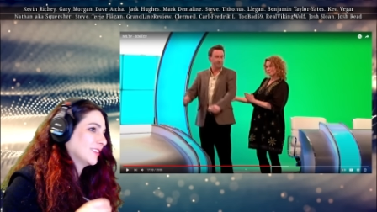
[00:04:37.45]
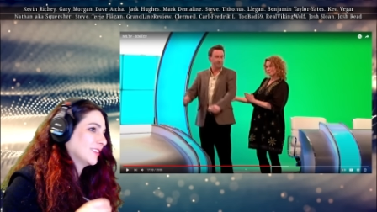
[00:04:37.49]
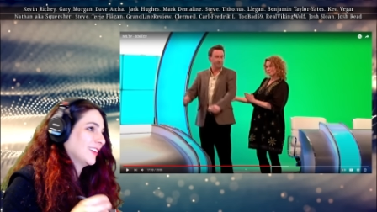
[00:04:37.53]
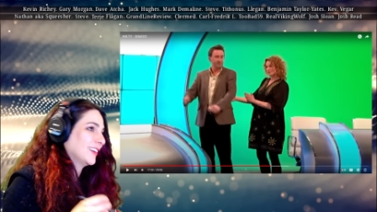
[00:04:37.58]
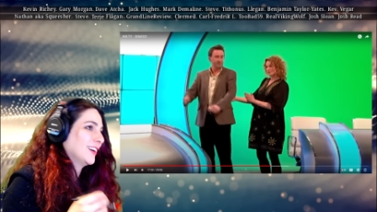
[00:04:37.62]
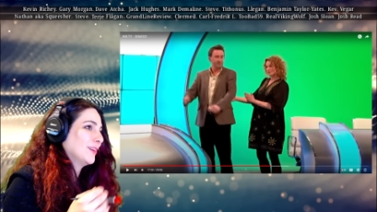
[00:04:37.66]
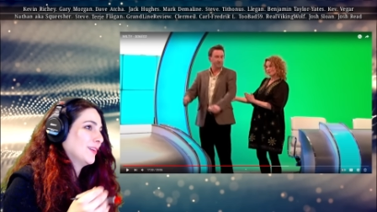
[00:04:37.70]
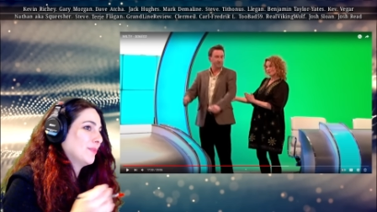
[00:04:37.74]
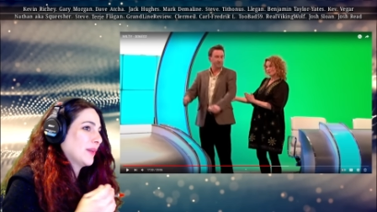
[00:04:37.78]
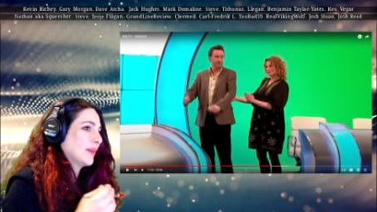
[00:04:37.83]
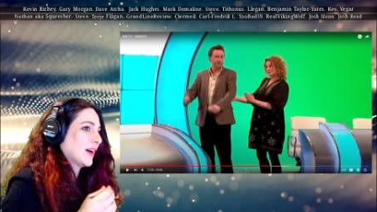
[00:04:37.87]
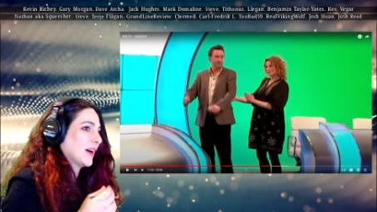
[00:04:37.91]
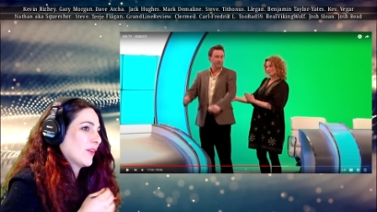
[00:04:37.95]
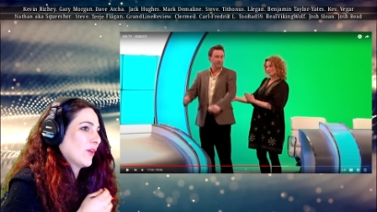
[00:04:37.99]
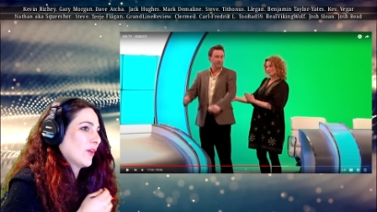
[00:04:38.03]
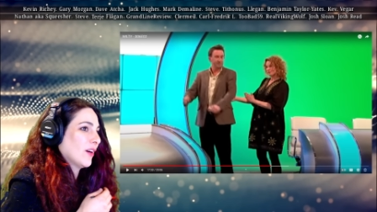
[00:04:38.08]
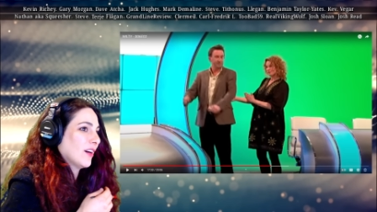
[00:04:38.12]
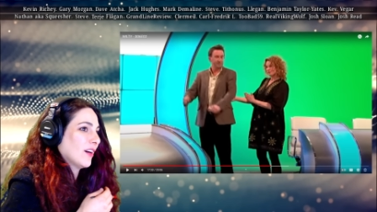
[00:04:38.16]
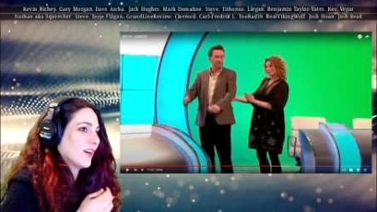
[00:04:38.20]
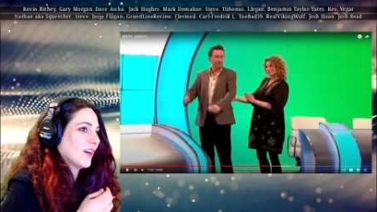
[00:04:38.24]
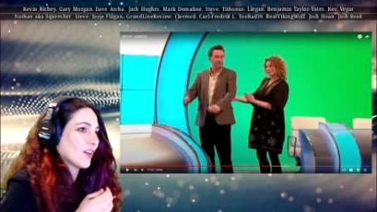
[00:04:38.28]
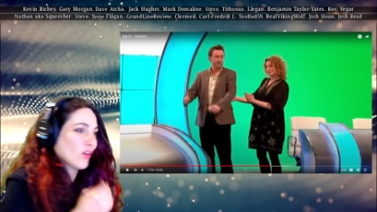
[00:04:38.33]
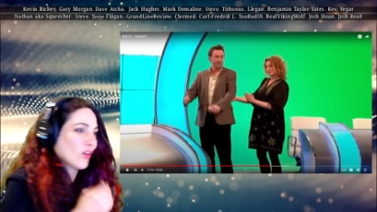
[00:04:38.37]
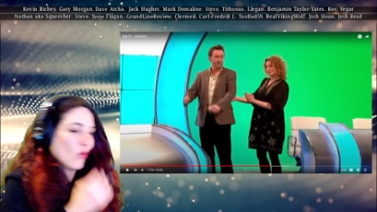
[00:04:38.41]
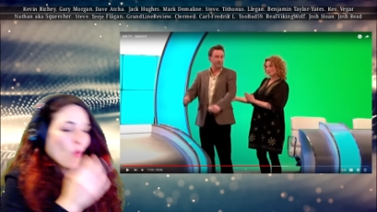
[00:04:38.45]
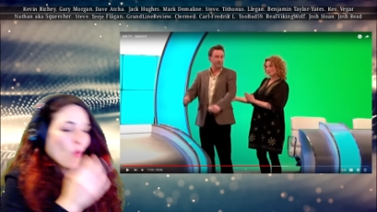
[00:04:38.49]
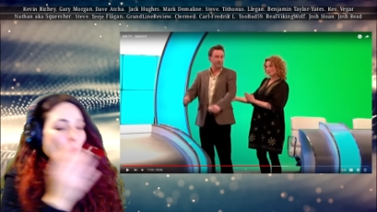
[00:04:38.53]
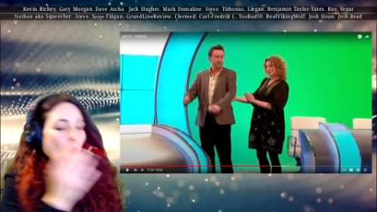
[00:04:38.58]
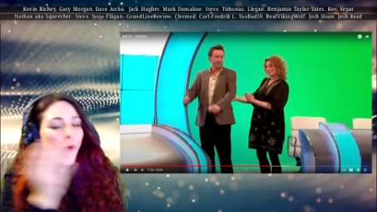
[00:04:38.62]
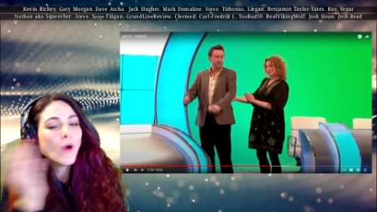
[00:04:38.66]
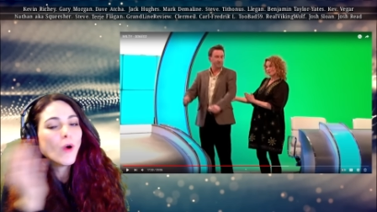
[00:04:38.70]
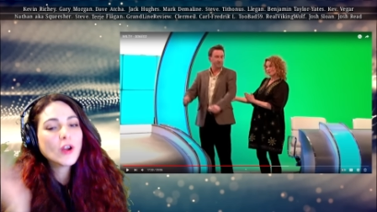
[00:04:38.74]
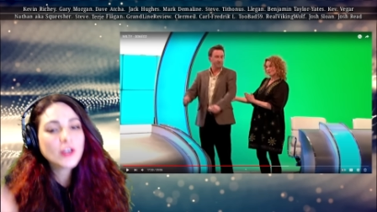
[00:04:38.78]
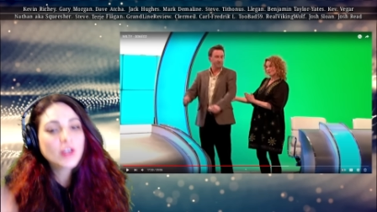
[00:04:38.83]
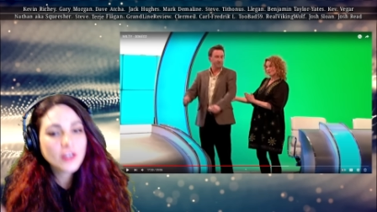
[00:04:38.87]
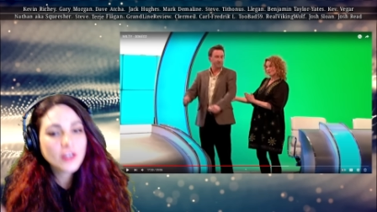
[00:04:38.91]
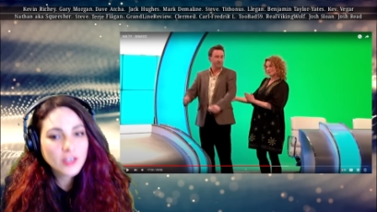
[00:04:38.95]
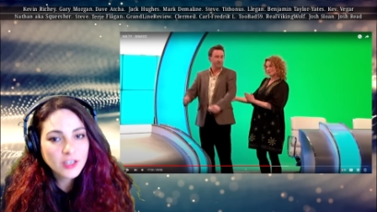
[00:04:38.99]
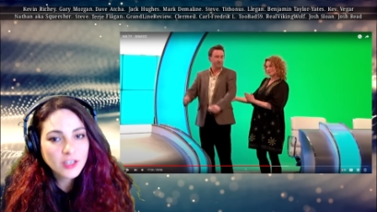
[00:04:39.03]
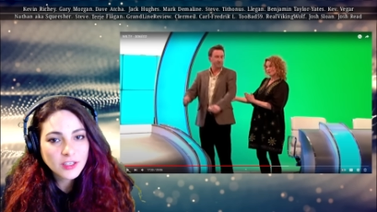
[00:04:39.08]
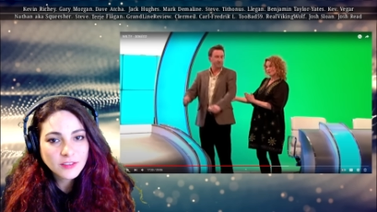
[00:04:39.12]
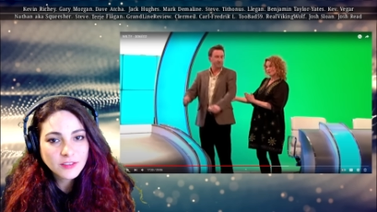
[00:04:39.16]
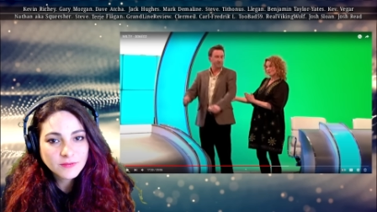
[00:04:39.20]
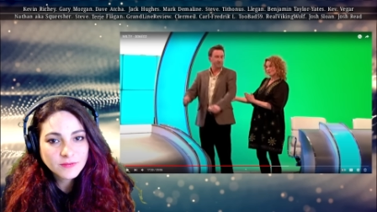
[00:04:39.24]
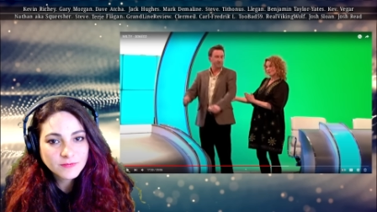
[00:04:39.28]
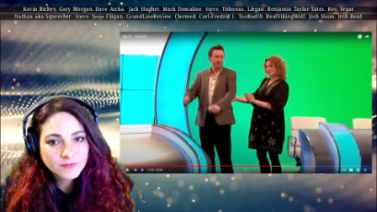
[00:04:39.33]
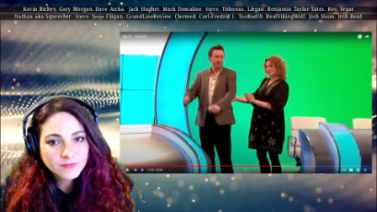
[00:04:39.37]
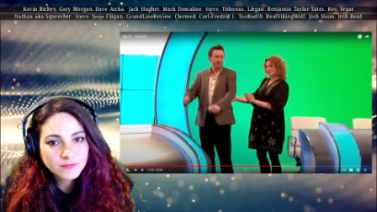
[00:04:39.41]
about a quarter,